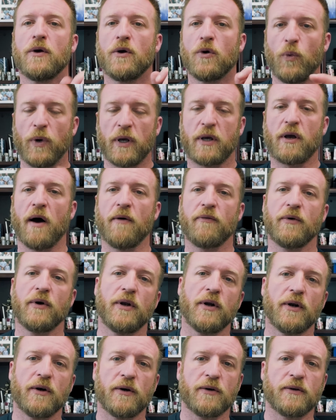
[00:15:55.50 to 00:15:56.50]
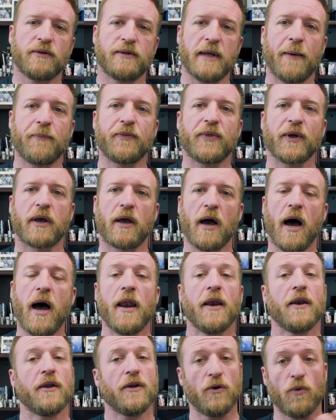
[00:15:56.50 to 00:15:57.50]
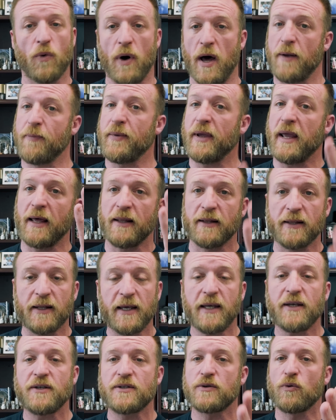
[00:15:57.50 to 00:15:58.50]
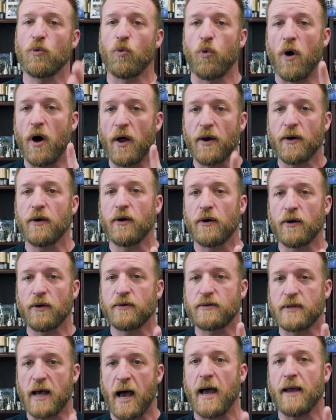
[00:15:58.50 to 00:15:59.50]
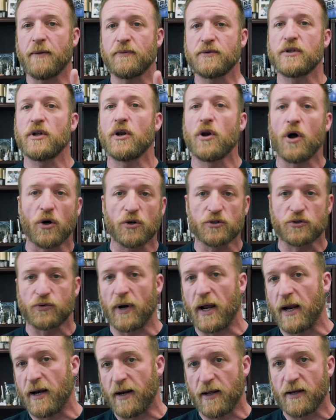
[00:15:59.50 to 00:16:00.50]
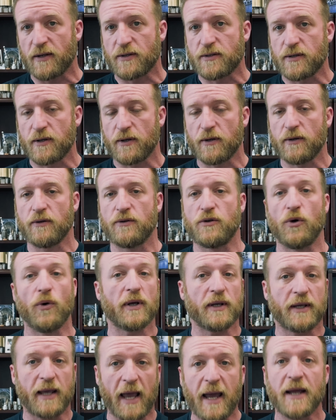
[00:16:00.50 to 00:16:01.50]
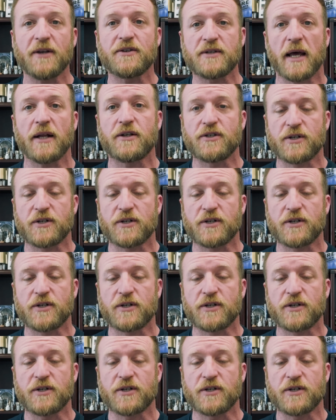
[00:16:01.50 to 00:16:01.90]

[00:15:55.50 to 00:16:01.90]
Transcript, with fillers: we covered your depth of cut. You want to be at least one times the nose radius to engage that